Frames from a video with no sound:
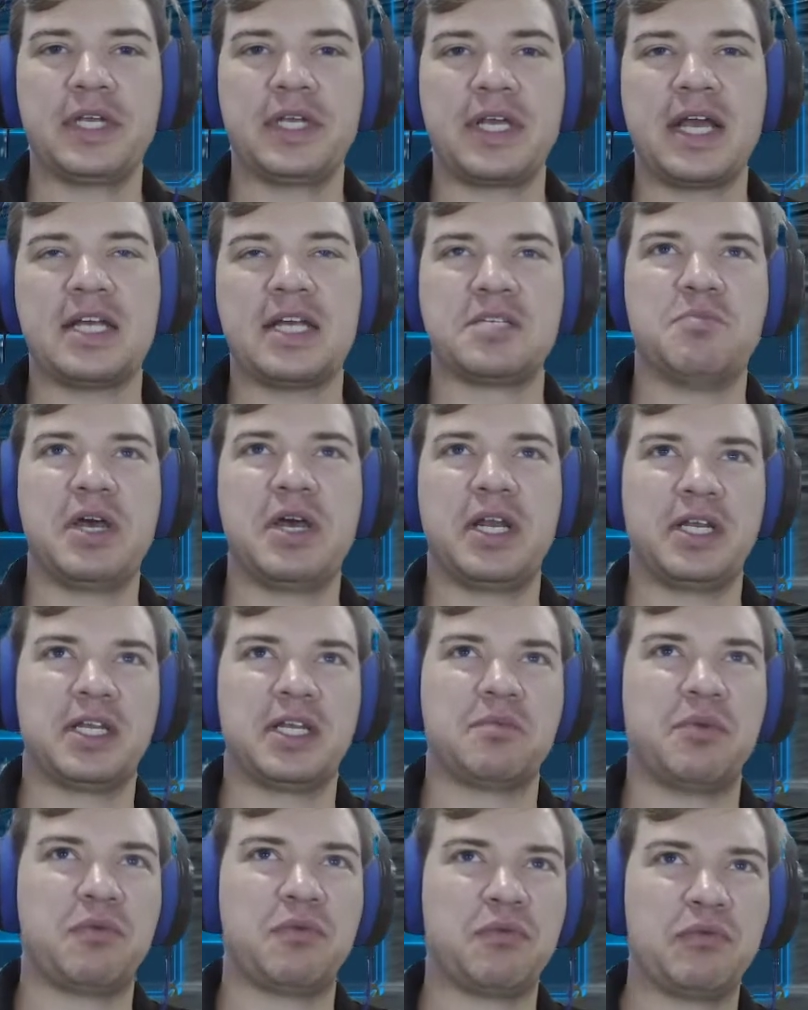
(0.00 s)

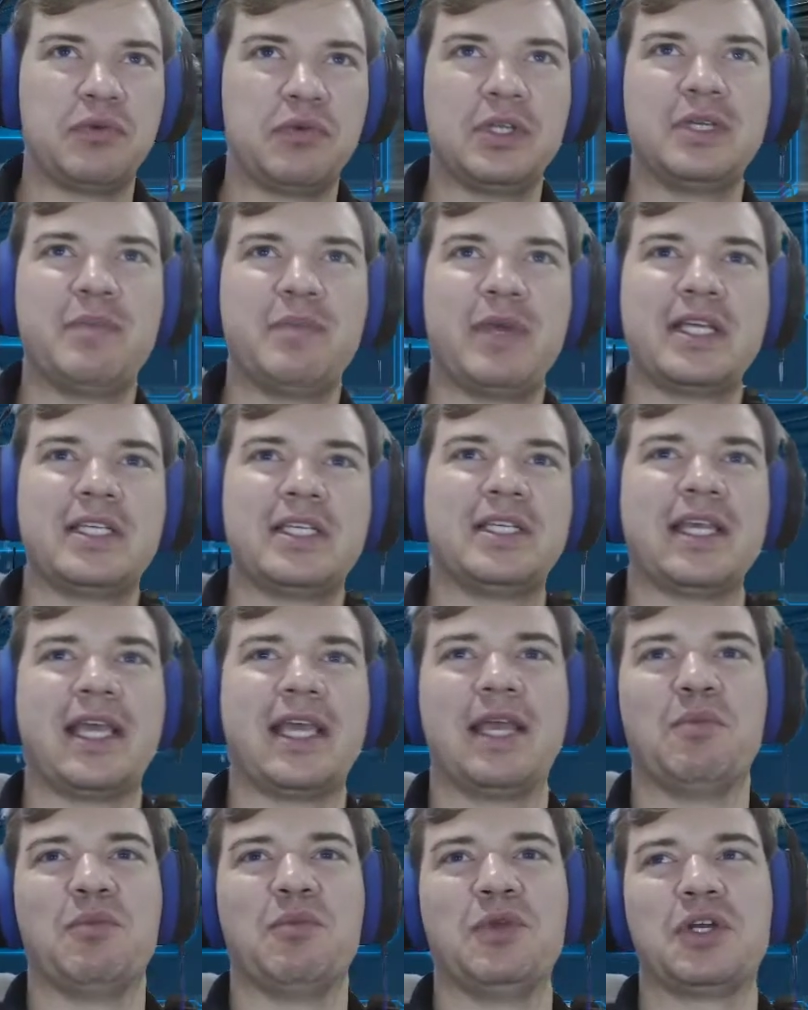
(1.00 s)
cosmetic, but really makes the
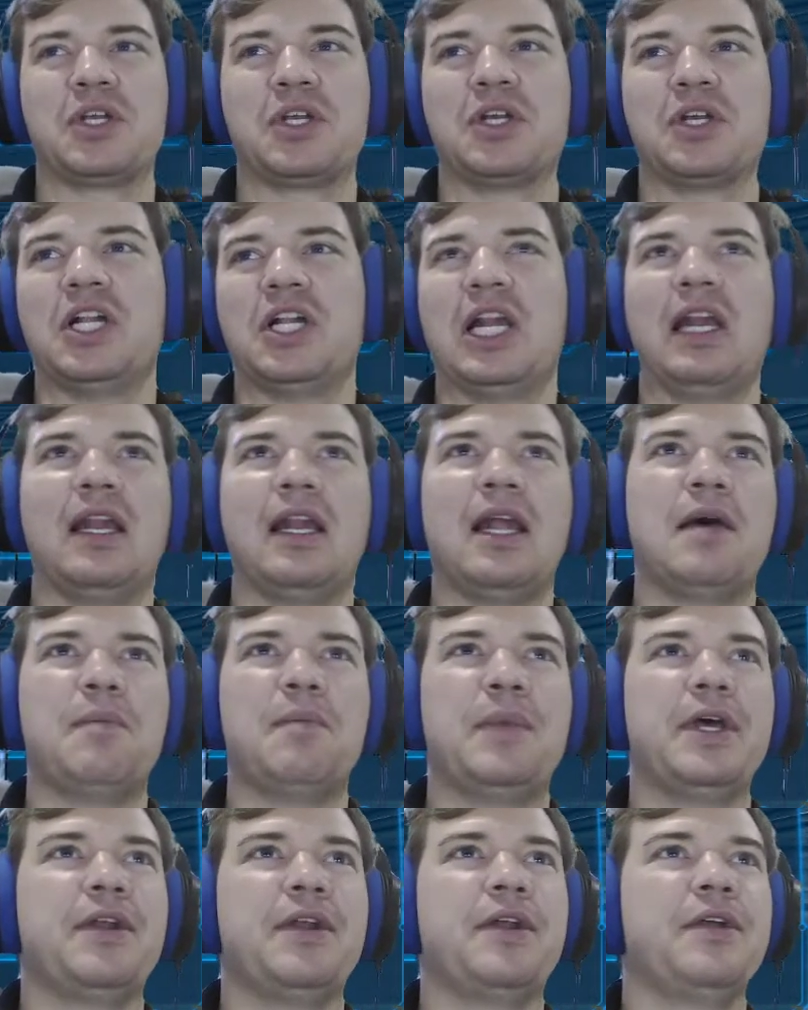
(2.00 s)
game look a lot
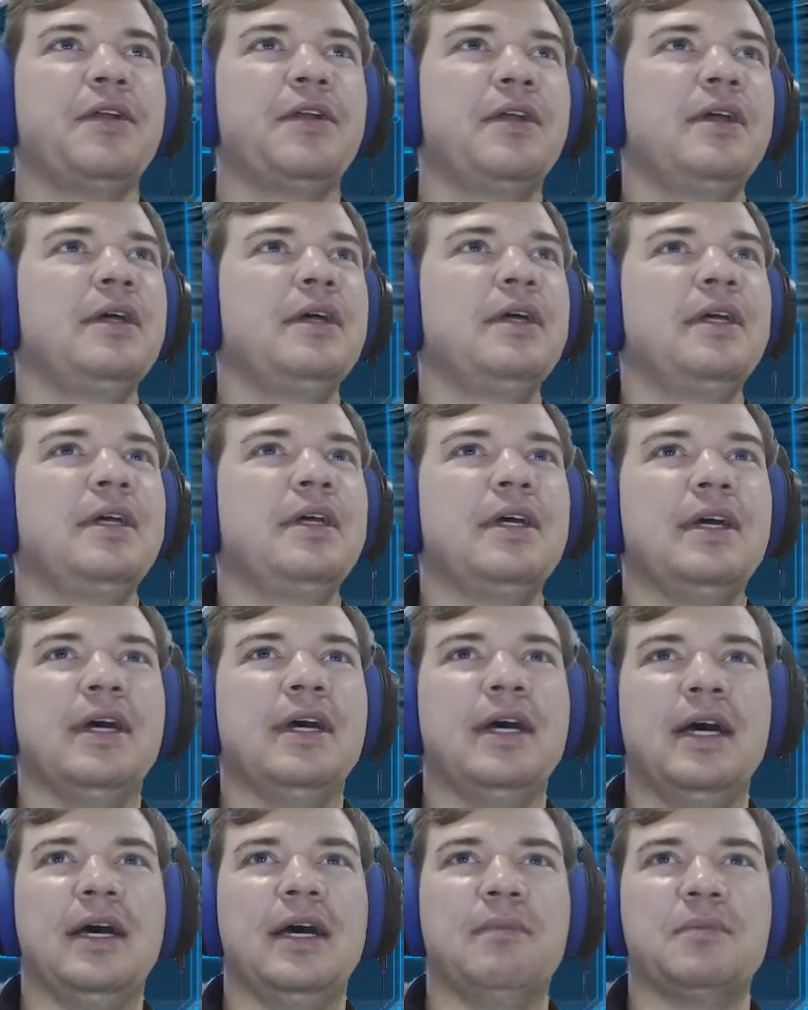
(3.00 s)
better.
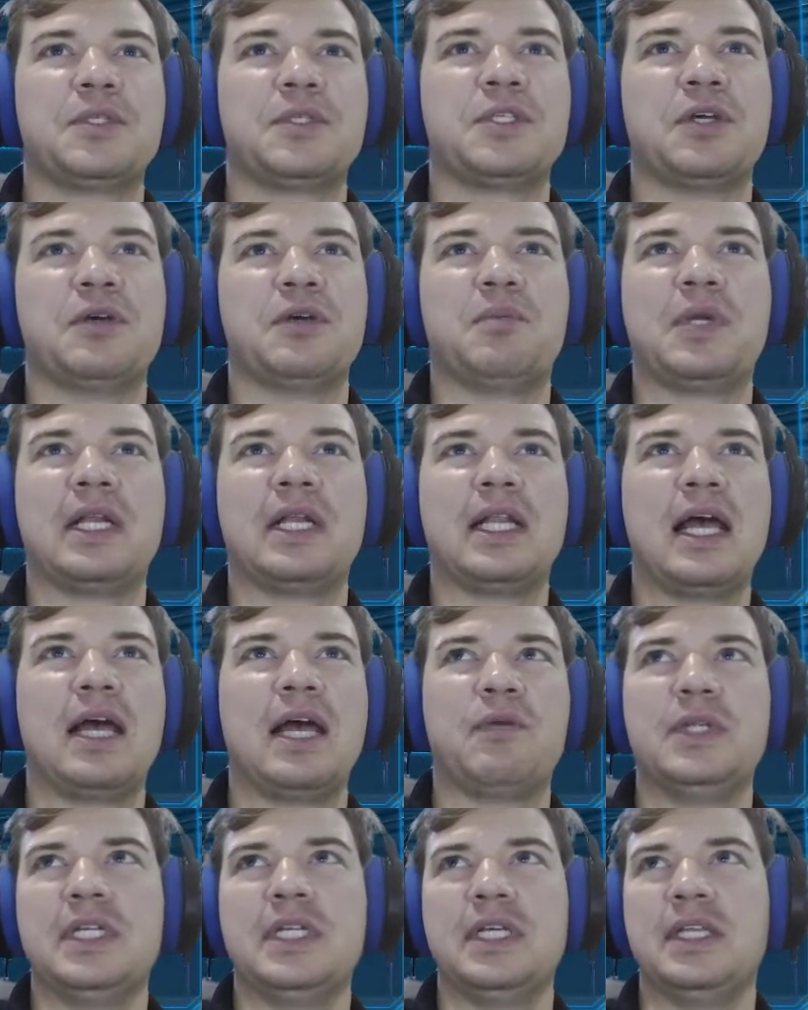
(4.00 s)
So glad
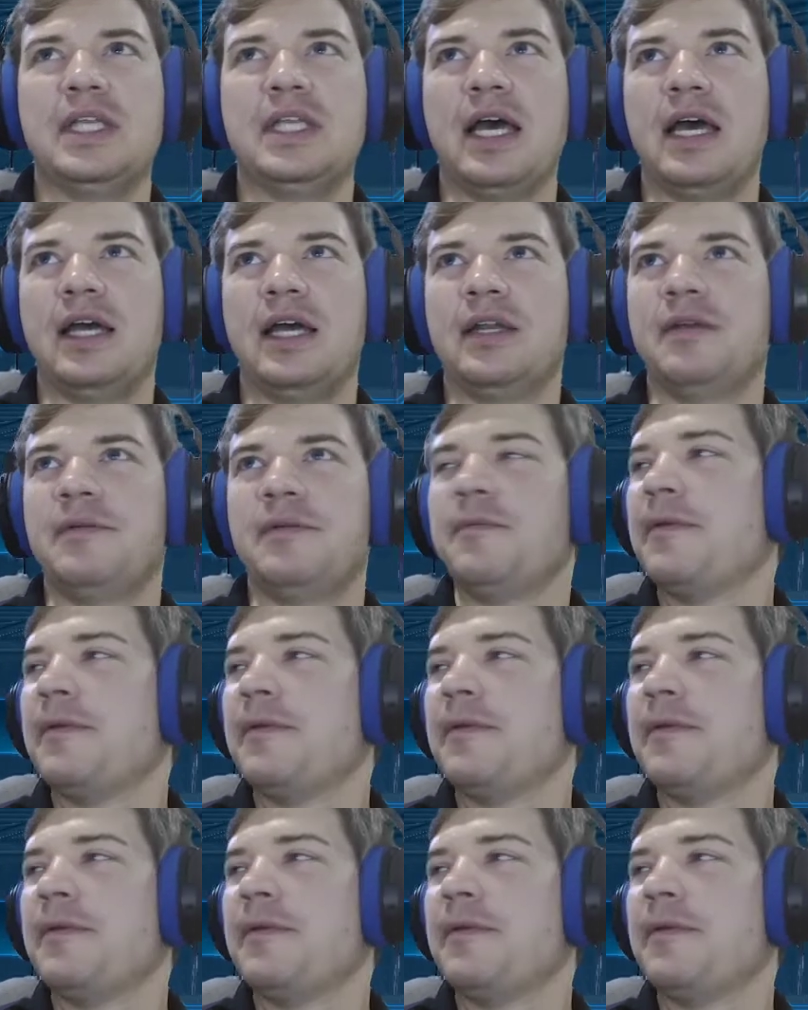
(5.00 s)
we did that.